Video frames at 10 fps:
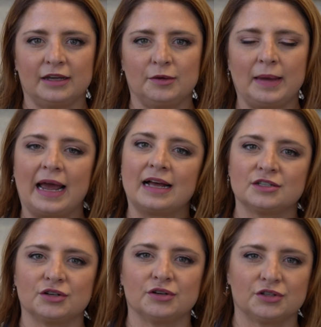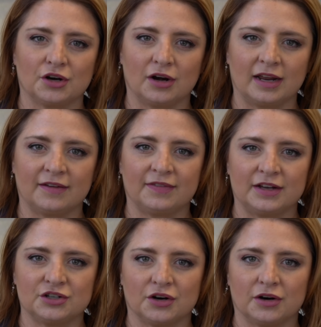You may ask your attorney if they
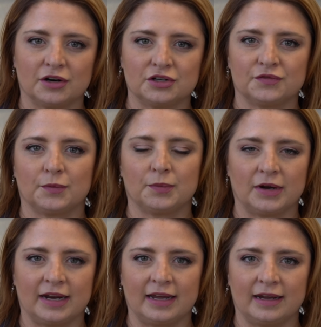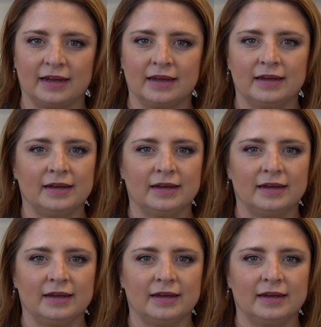charge for printing